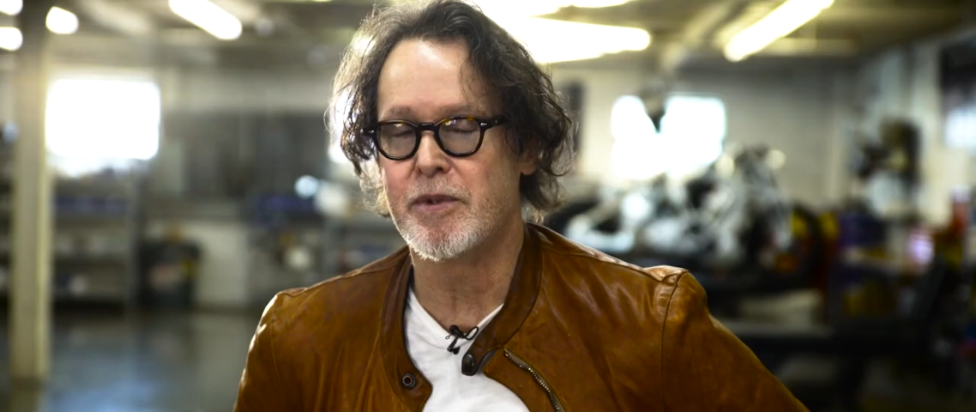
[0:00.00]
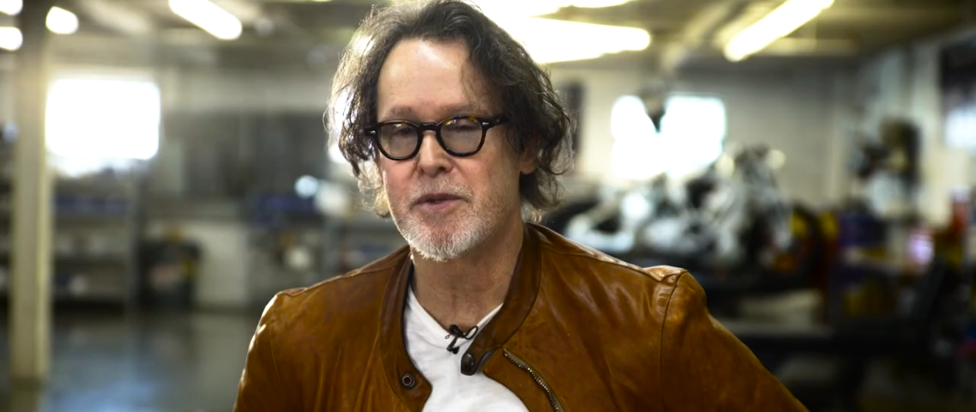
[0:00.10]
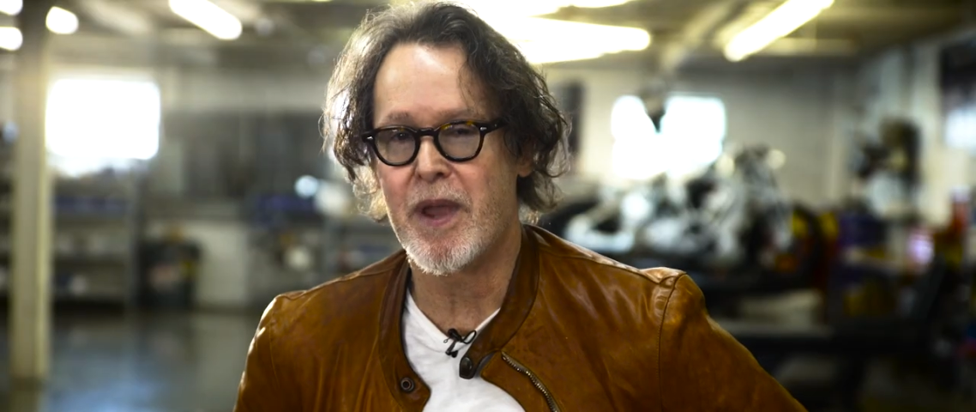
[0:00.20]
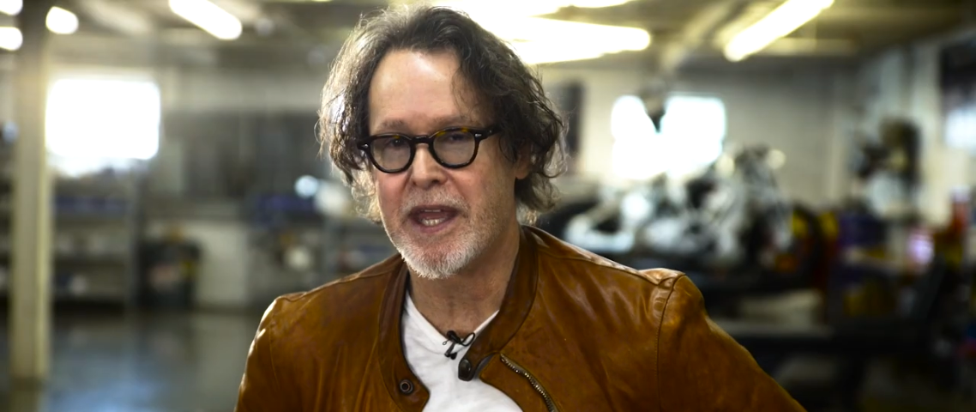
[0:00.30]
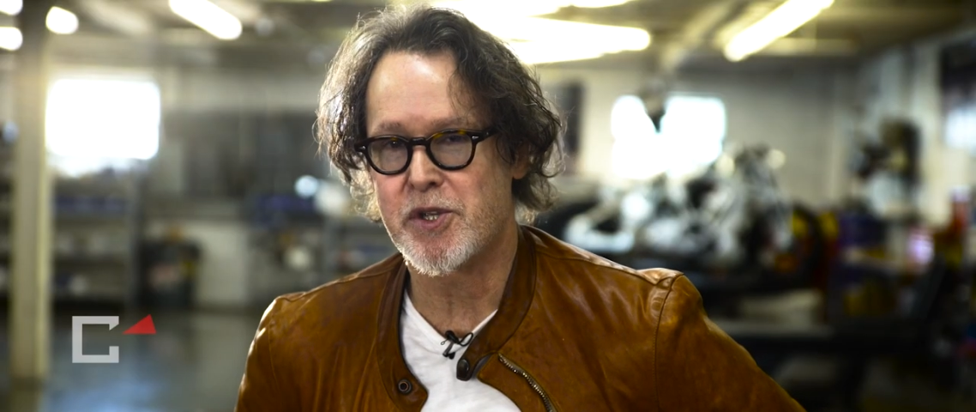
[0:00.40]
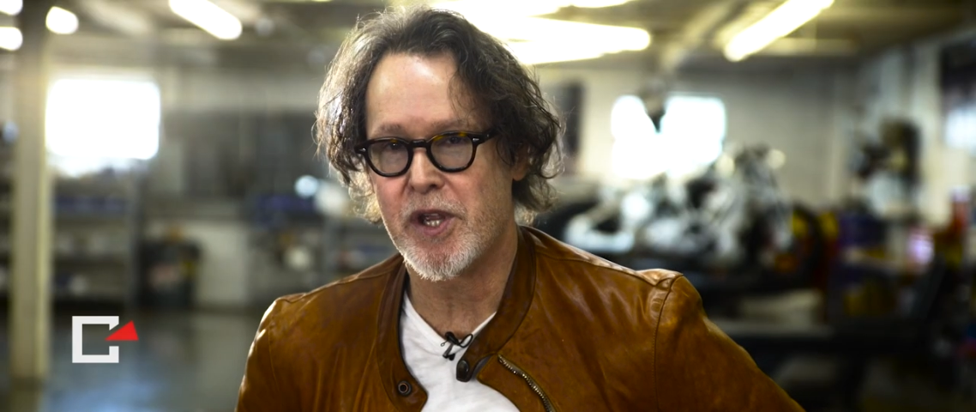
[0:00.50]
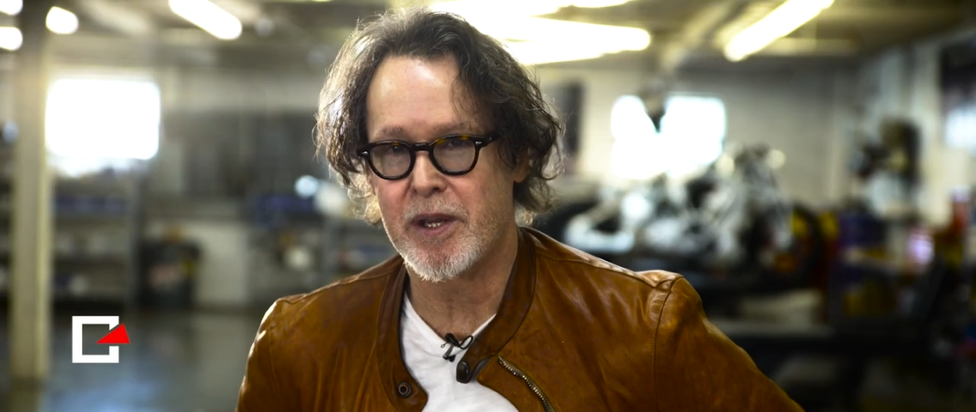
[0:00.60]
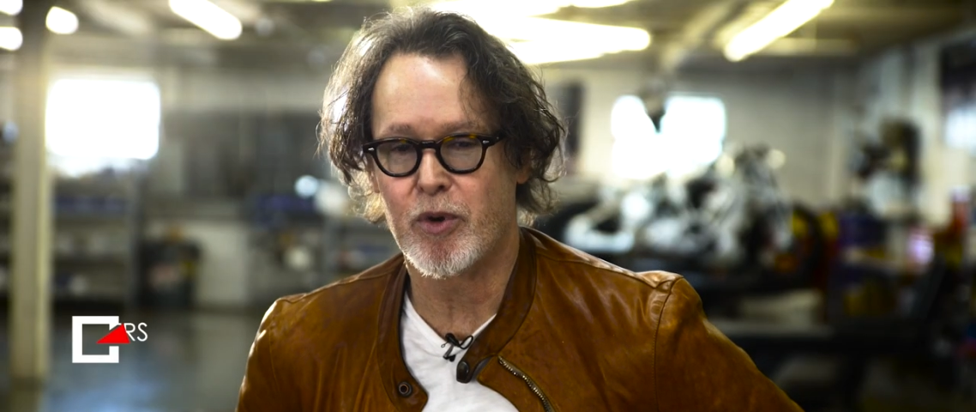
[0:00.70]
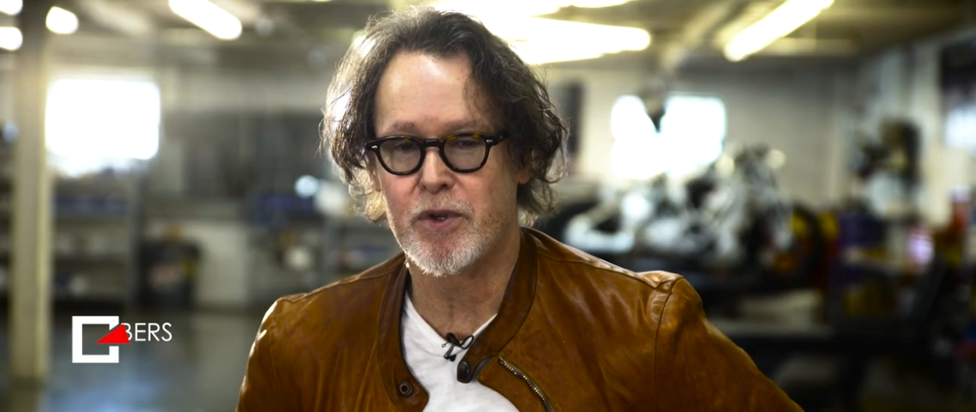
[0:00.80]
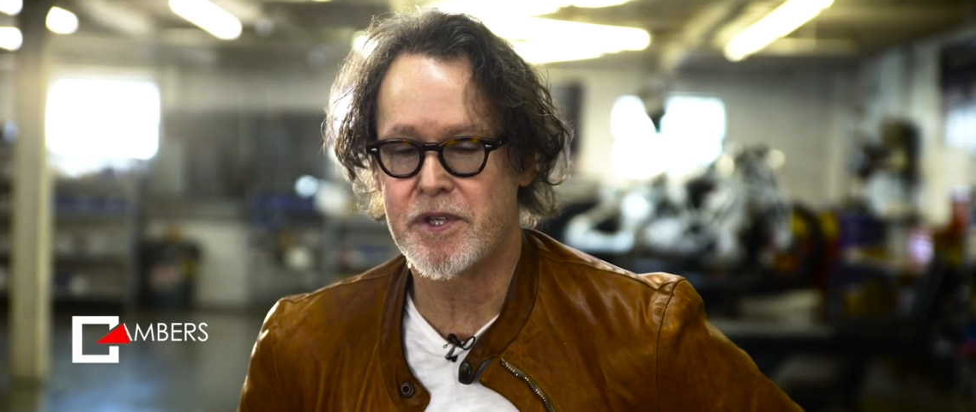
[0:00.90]
name is Matt
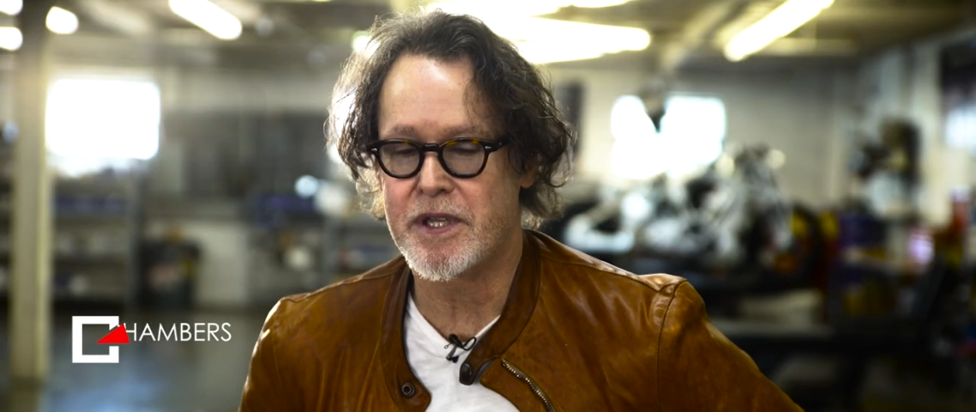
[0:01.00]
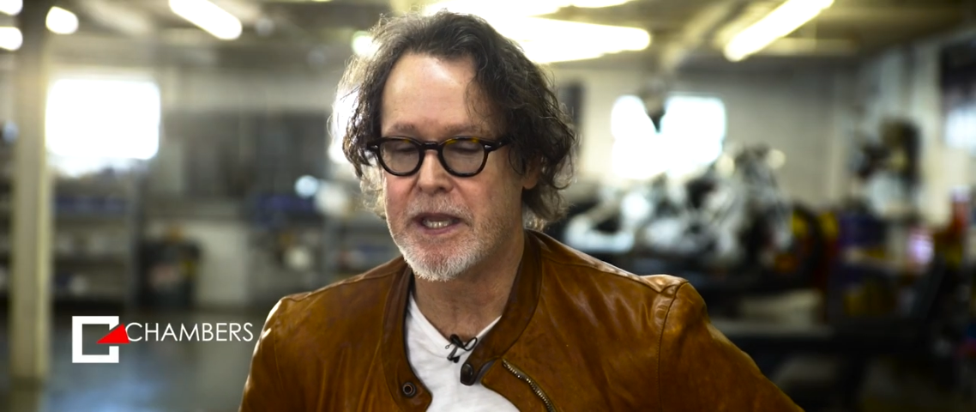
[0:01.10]
Chambers,